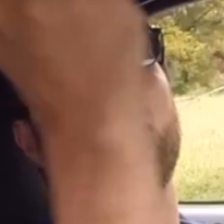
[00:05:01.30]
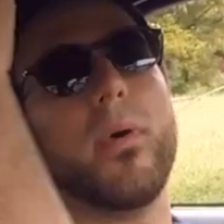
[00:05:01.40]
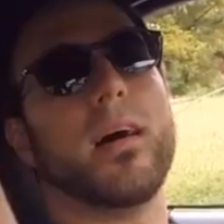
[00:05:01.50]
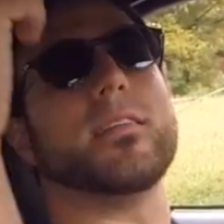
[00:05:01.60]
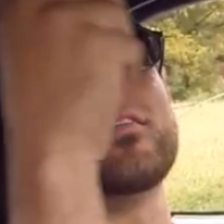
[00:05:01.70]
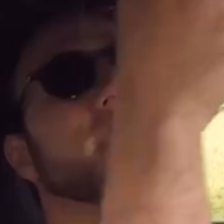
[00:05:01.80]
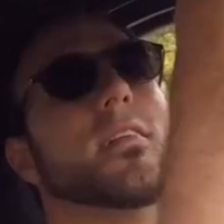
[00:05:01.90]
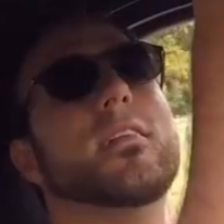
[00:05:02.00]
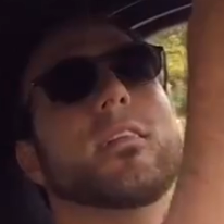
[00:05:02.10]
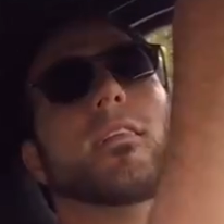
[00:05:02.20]
But
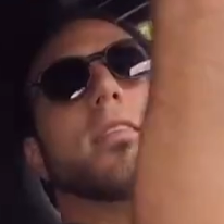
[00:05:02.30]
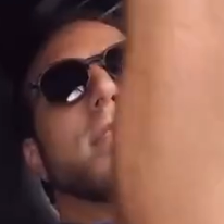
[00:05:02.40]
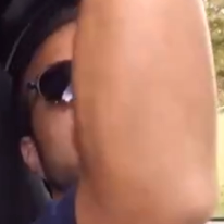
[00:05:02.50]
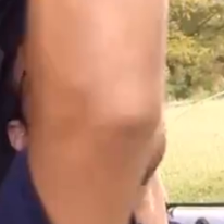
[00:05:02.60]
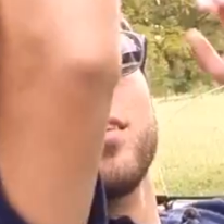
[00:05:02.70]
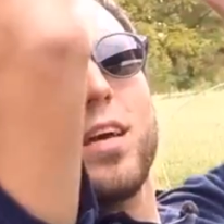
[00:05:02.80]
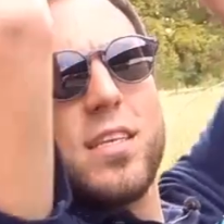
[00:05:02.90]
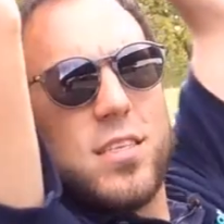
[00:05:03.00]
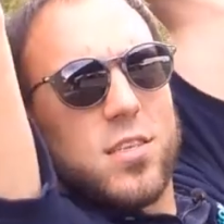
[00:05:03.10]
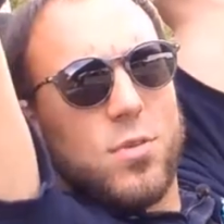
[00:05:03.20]

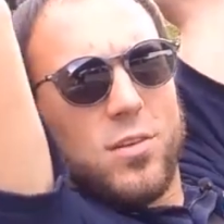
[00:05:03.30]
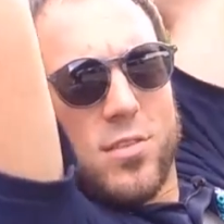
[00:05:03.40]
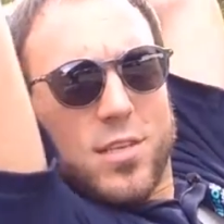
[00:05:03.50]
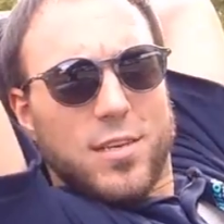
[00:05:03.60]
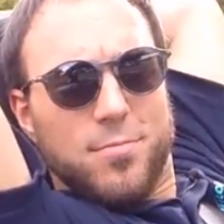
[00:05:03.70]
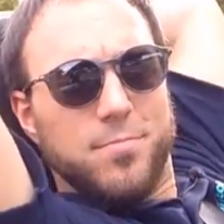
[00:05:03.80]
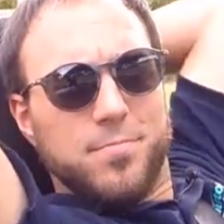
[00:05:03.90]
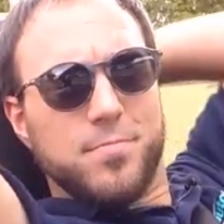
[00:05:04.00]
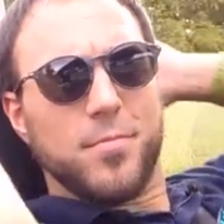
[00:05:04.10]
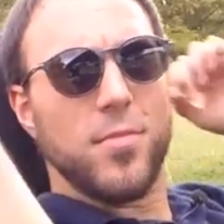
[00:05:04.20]
this is a Roadster, so
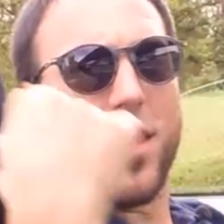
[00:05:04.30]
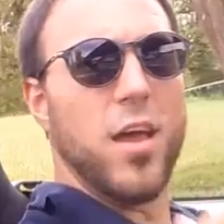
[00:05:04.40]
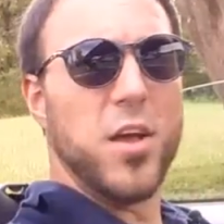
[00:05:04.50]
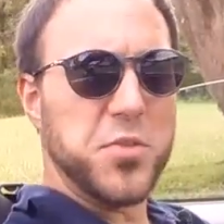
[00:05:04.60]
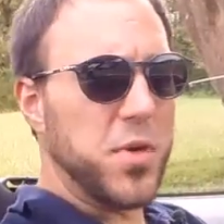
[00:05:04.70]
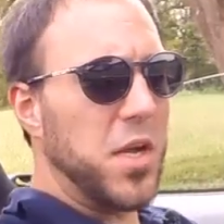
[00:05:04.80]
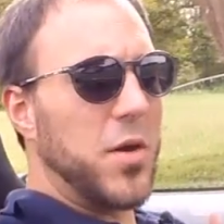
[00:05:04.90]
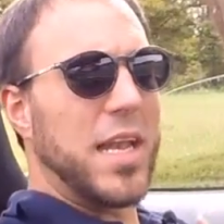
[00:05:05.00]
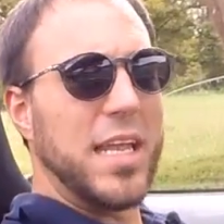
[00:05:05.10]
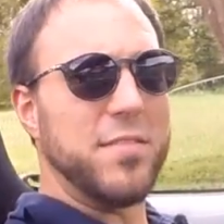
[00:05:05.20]
we're going to go
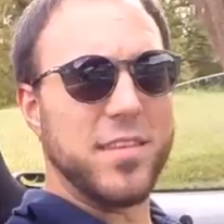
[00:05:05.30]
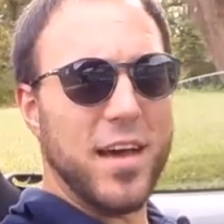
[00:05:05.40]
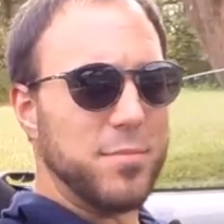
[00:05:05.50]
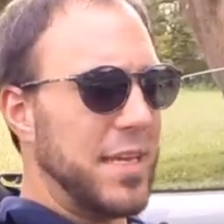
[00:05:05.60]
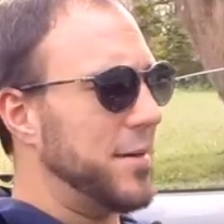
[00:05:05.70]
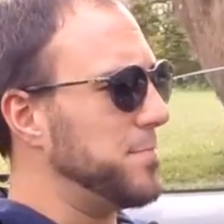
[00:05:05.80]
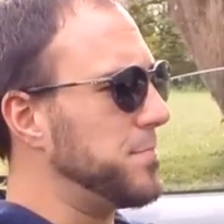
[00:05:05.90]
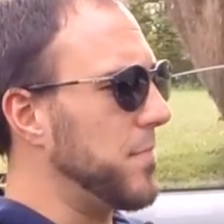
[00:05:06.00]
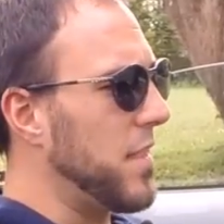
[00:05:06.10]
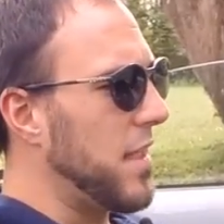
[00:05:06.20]
ahead and leave the top down.
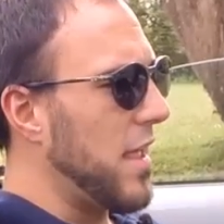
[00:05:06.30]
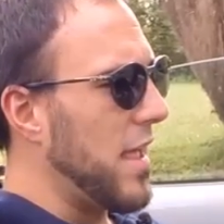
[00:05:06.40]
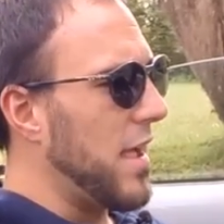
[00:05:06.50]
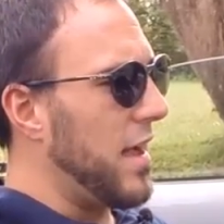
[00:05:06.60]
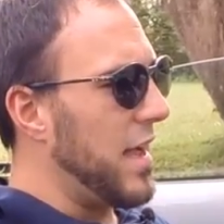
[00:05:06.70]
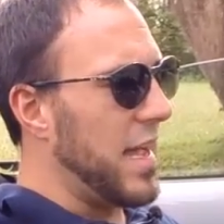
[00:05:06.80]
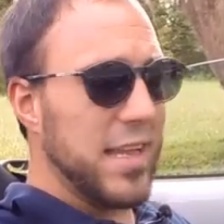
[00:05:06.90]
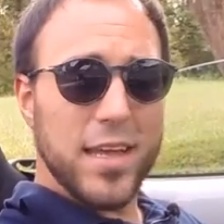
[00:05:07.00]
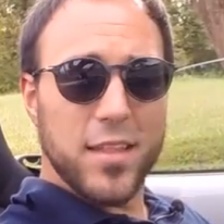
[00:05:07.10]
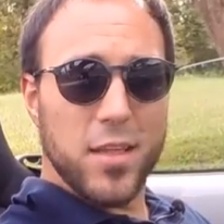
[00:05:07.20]

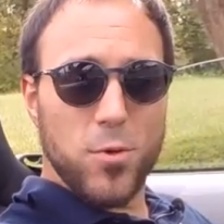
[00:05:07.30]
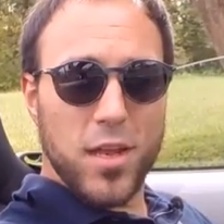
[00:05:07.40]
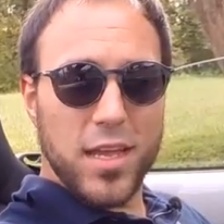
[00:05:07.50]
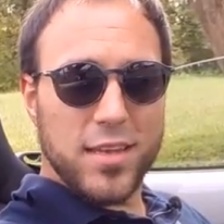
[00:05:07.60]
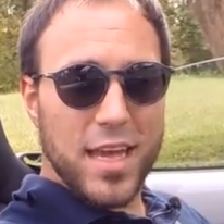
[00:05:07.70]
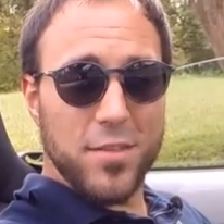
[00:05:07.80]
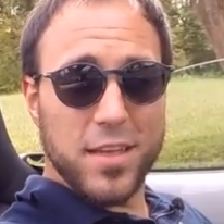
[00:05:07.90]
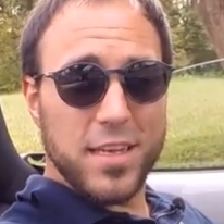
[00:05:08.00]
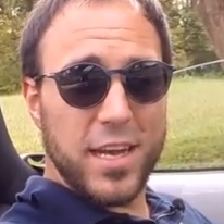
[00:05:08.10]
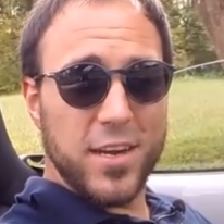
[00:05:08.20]
And then we're going to get to how the
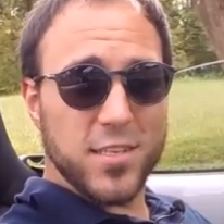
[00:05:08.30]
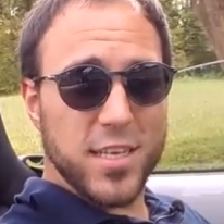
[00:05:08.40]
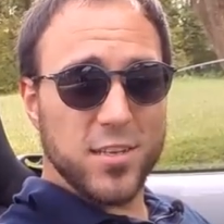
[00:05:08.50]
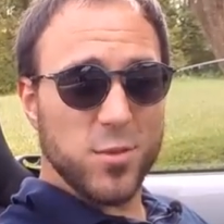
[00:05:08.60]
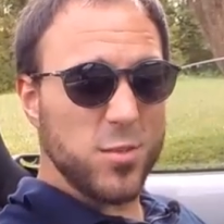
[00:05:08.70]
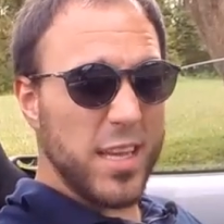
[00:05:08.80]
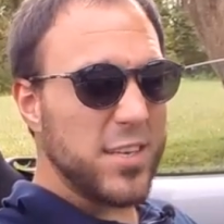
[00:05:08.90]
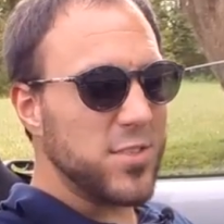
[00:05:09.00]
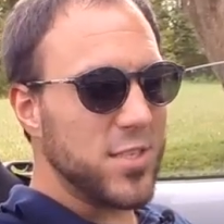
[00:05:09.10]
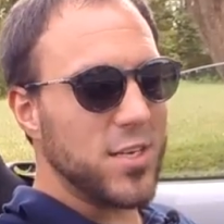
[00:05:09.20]
interior sounds once we
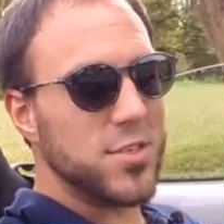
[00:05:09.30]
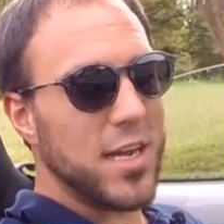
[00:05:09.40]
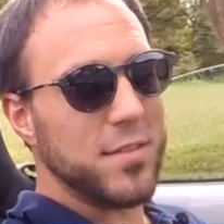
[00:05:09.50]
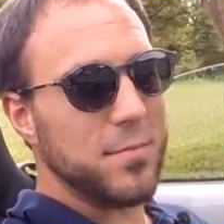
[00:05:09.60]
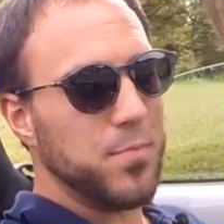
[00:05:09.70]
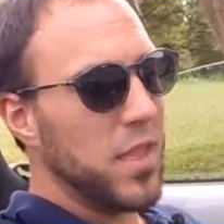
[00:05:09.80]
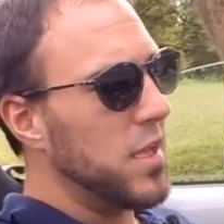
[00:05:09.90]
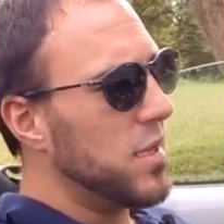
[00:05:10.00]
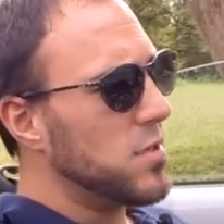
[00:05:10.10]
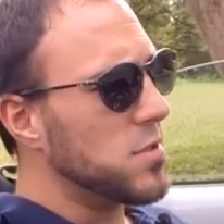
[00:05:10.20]
actually start driving.
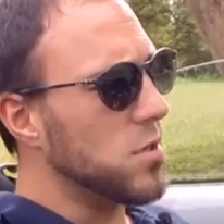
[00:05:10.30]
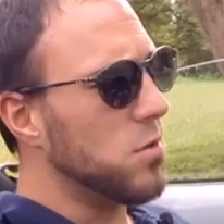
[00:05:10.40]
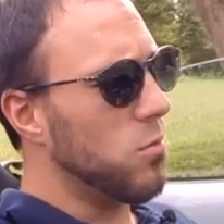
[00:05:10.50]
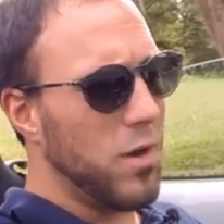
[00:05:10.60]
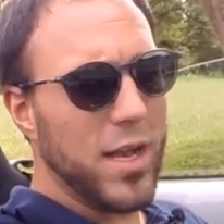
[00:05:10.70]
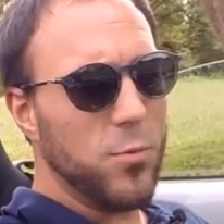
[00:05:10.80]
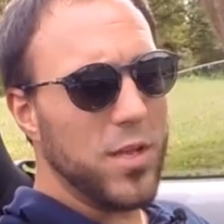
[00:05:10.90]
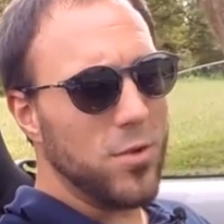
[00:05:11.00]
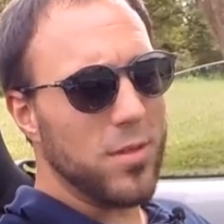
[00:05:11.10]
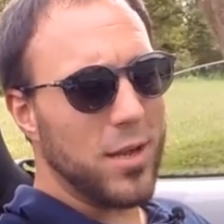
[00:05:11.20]
So why don't we
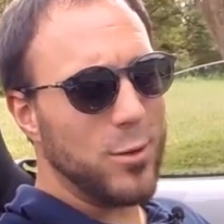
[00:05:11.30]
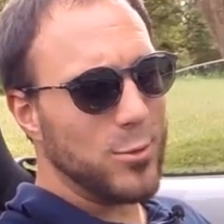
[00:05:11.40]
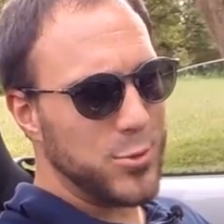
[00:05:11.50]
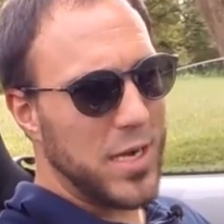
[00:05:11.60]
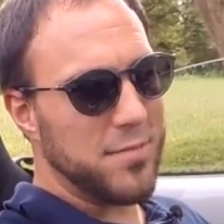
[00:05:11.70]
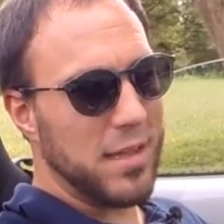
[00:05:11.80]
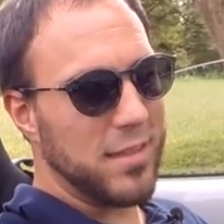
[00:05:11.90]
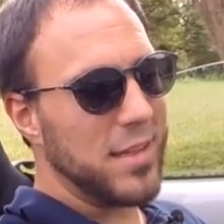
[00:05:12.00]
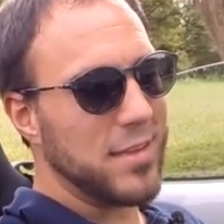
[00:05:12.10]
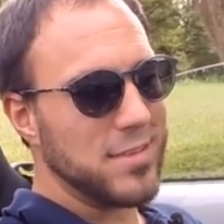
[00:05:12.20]
do that whole driving
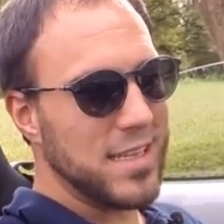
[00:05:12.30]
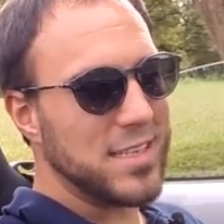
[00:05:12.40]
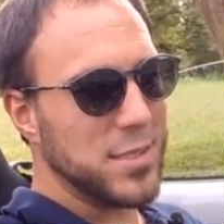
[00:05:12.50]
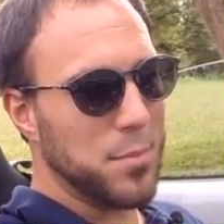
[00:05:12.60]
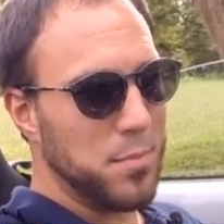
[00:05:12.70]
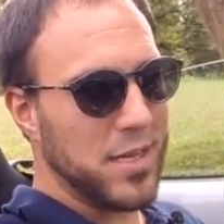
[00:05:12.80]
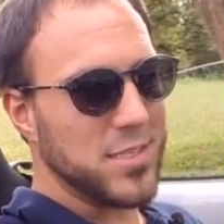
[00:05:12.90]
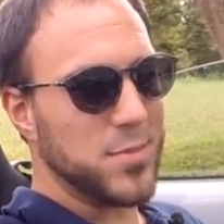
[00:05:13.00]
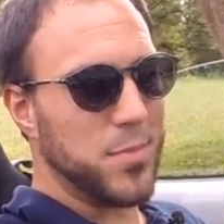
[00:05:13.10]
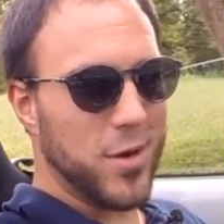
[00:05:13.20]
thing, because that's the
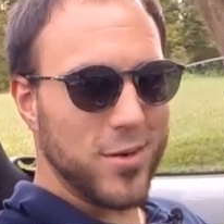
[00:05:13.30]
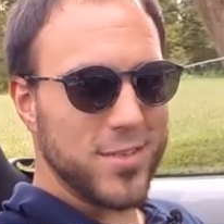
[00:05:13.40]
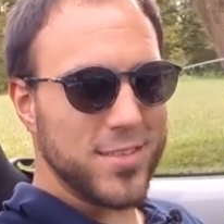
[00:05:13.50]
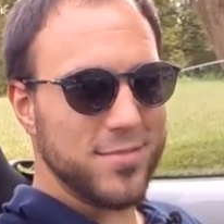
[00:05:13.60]
best part.